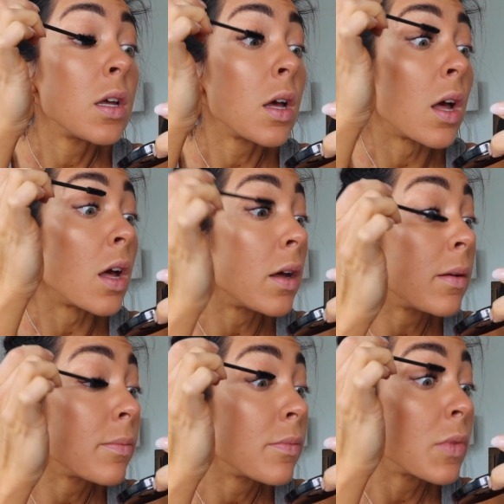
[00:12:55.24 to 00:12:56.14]

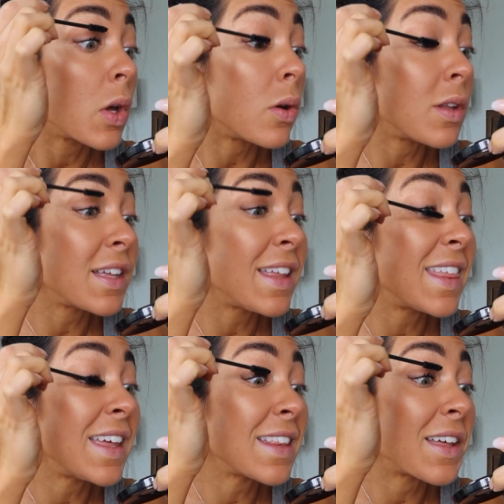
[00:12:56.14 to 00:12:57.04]
The only
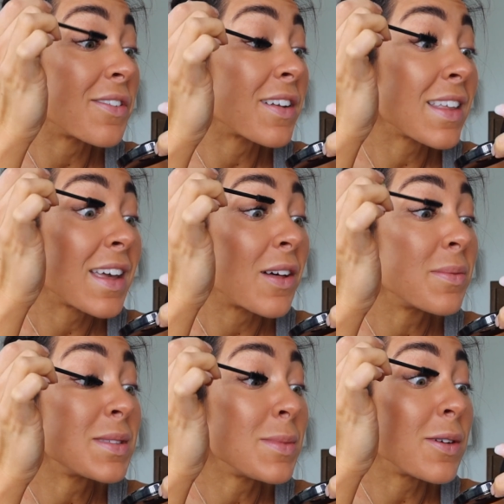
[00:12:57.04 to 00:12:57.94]
thing that really
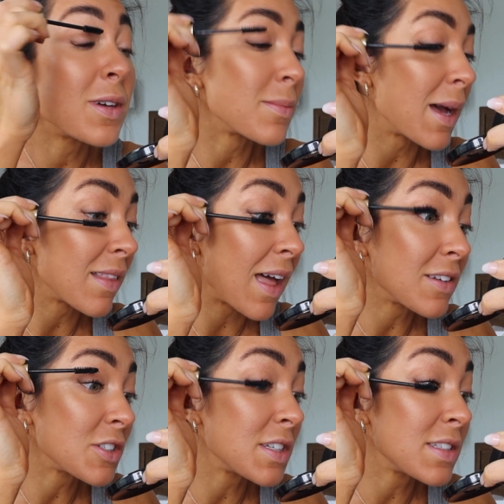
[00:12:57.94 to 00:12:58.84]
helps me with my
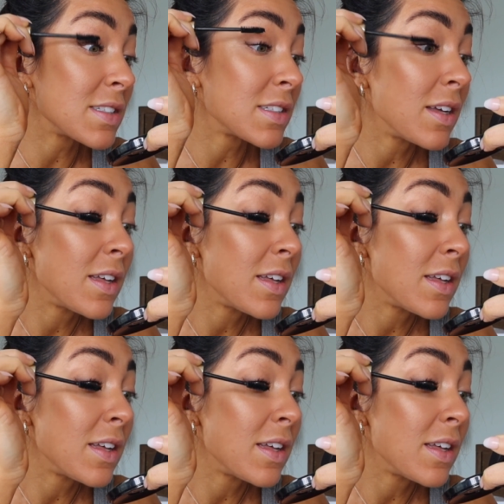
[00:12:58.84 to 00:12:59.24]
lashes